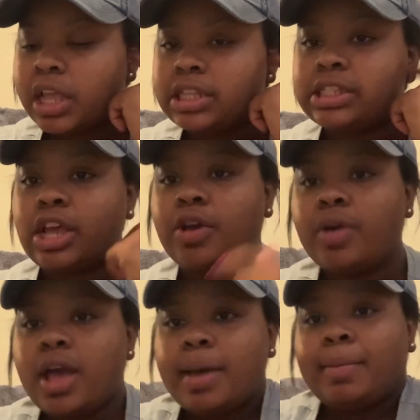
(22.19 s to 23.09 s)
So,
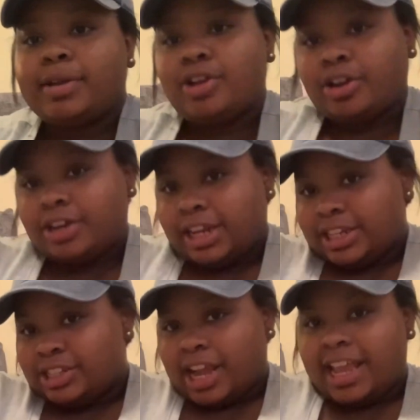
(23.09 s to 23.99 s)
my daughter
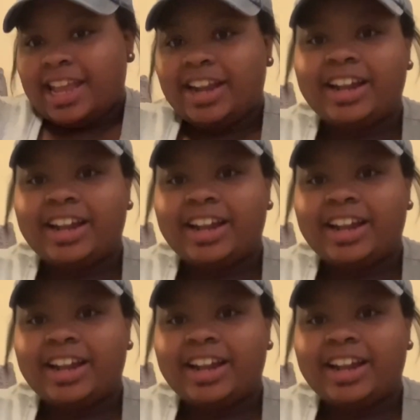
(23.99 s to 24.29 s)
is right here.